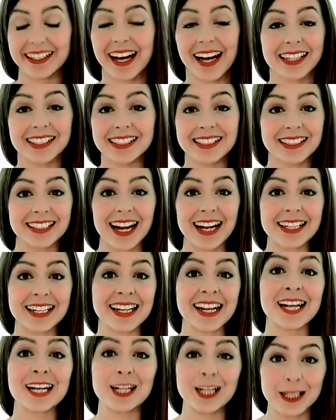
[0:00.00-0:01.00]

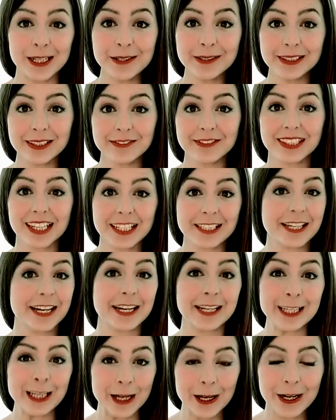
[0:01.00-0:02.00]
understanding inclusive
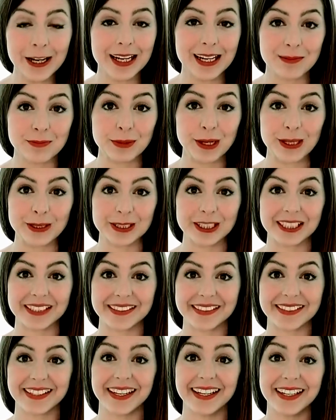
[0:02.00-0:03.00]
teaching and learning
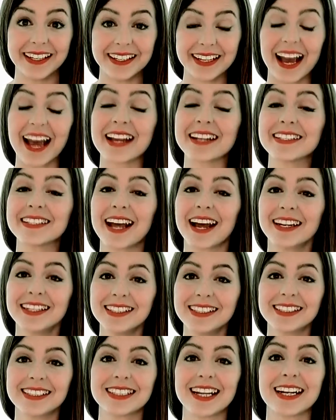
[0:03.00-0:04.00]
approaches, and
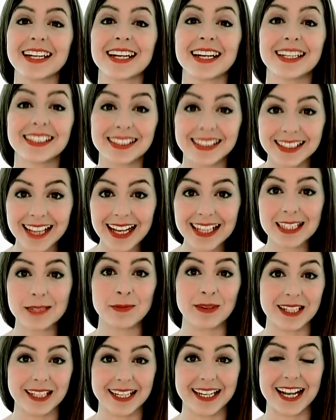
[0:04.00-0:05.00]
understanding
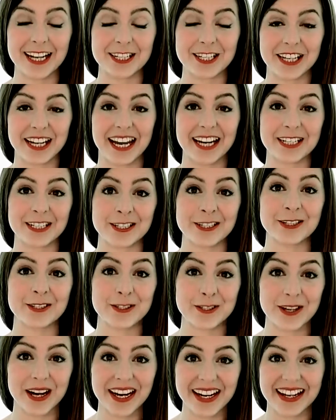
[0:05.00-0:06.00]
assessment in education and
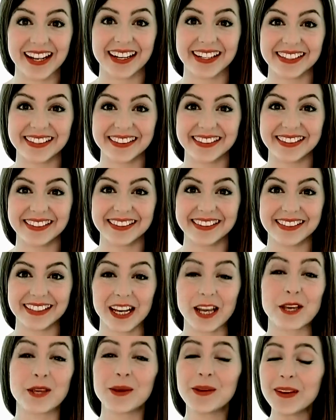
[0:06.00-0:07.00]
training.
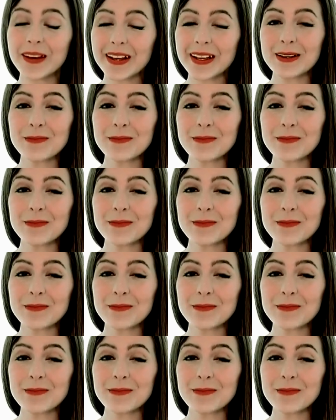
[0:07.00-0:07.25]
You can